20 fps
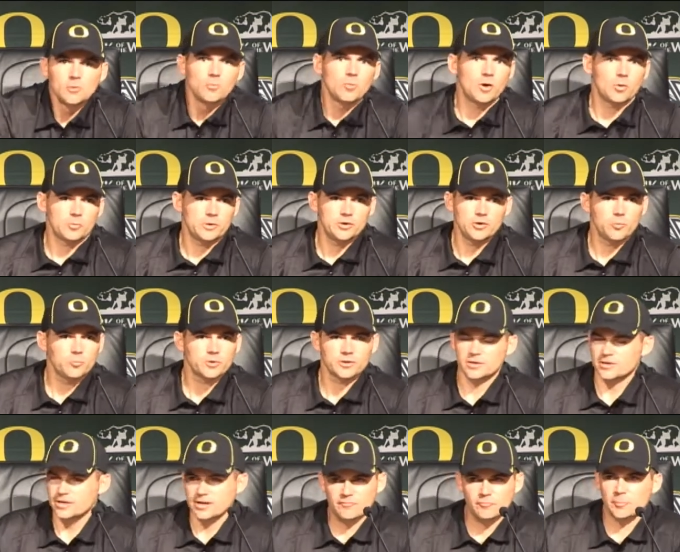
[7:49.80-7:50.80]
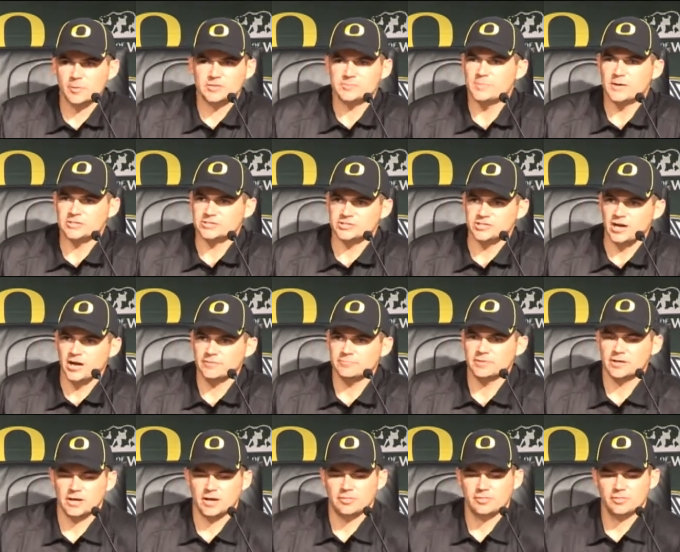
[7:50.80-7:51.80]
Well, we know we're going to get everybody's best
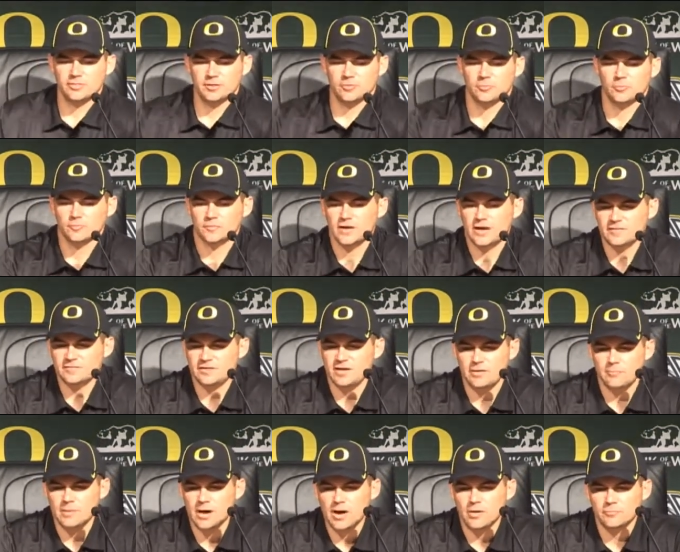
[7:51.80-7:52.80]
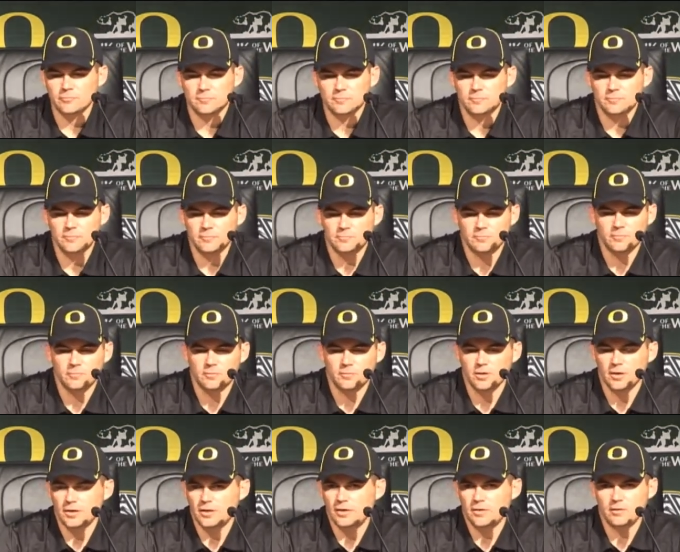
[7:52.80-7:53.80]
shot, and those guys came out
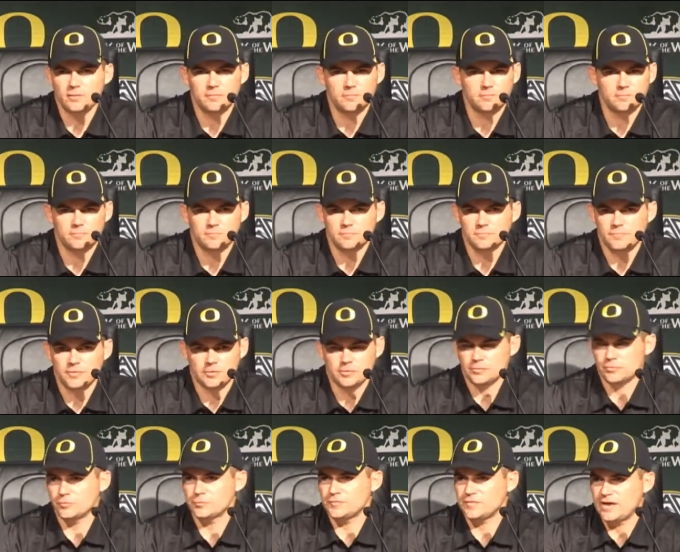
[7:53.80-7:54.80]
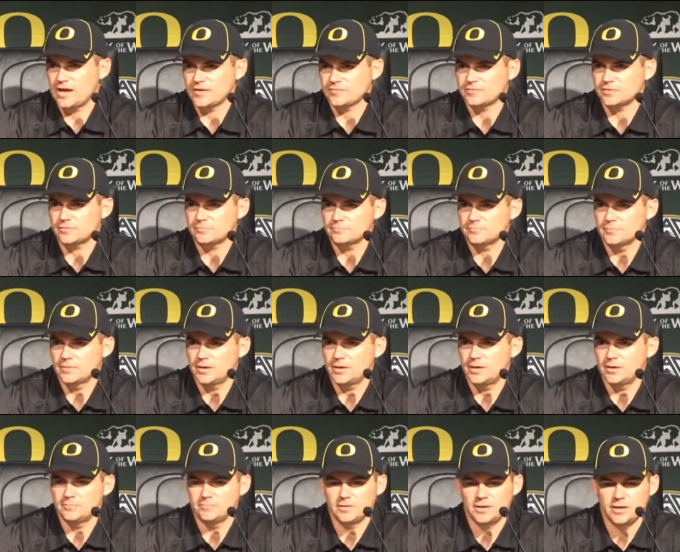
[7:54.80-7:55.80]
very enthusiastic.
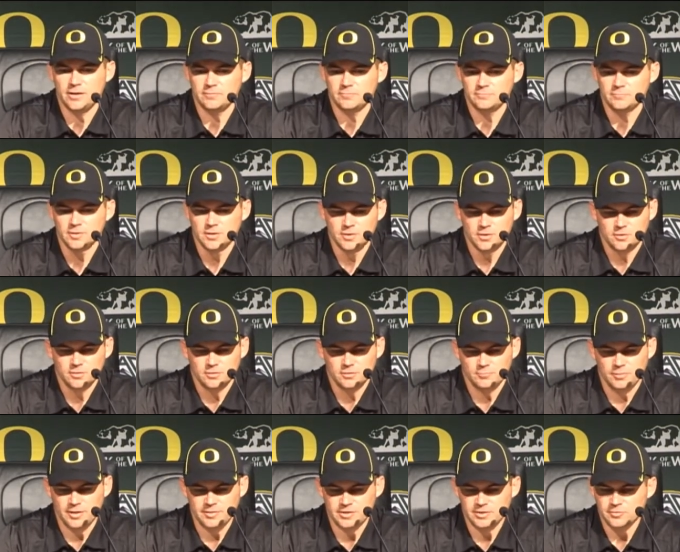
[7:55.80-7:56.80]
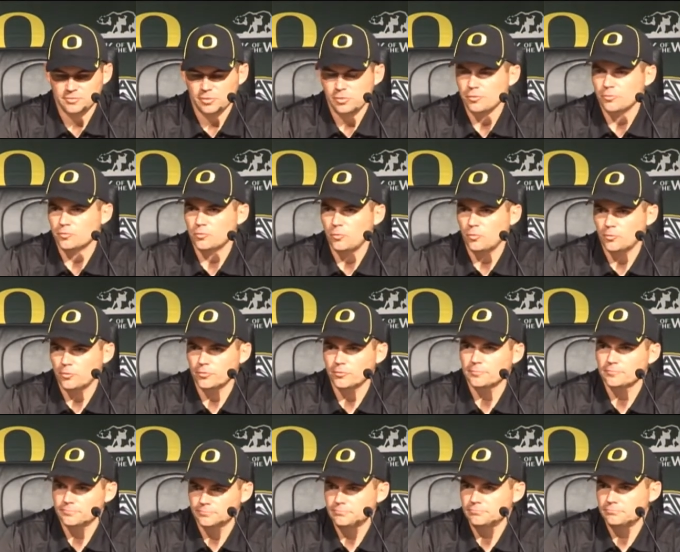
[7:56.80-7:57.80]
And by the end of the third
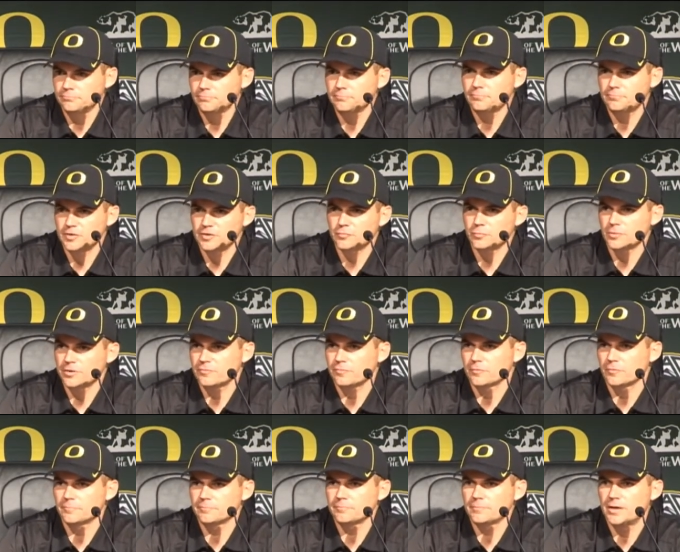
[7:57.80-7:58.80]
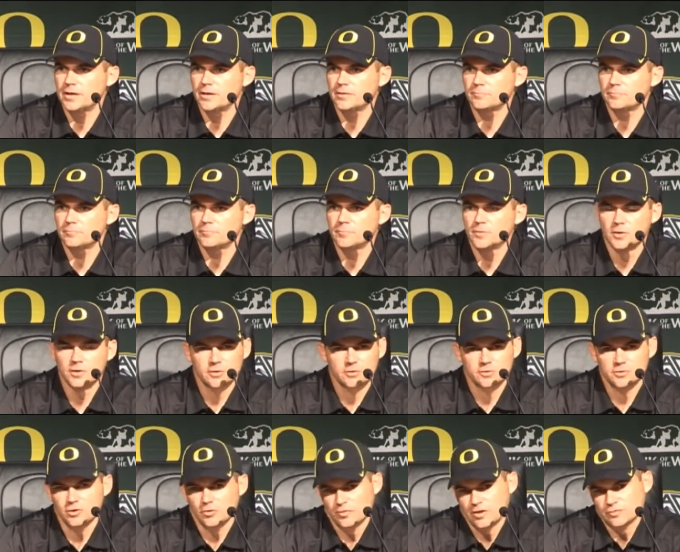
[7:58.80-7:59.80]
quarter, things were different. And,
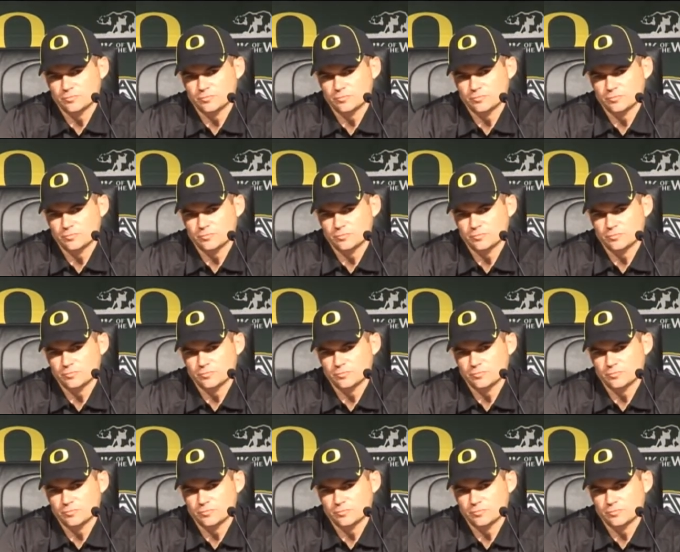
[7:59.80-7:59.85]
you know,